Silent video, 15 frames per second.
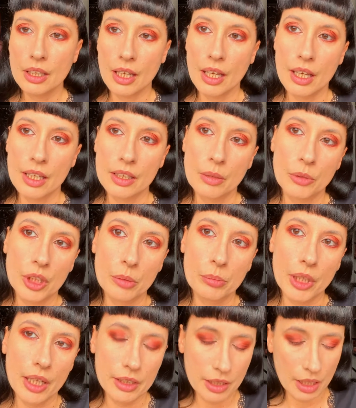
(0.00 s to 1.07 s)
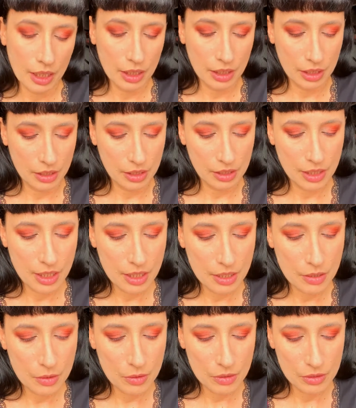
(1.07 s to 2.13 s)
And I'm gonna apply the eyeliner
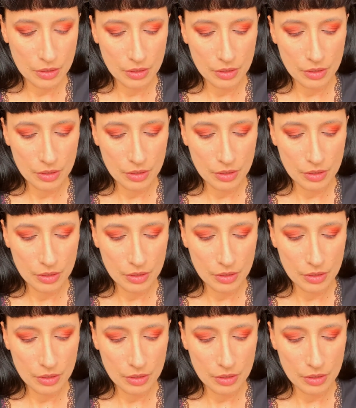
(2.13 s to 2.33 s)
now.